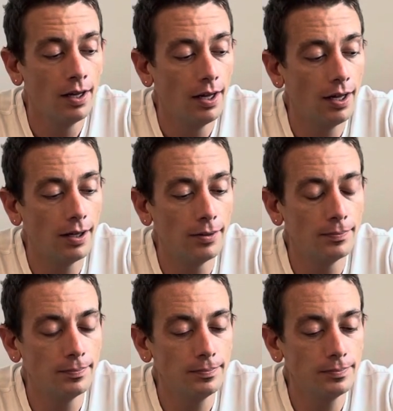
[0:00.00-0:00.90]

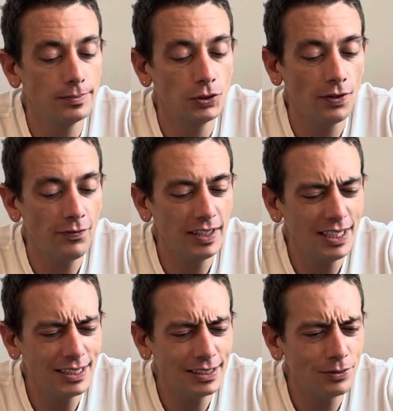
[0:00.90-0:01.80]
So I feel
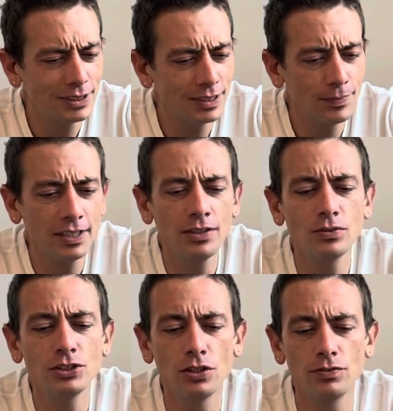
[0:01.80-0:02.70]
like there was something that
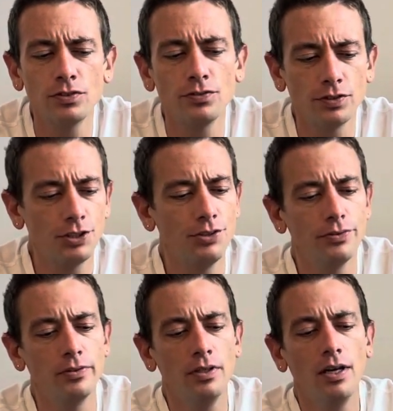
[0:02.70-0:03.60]
was over for you.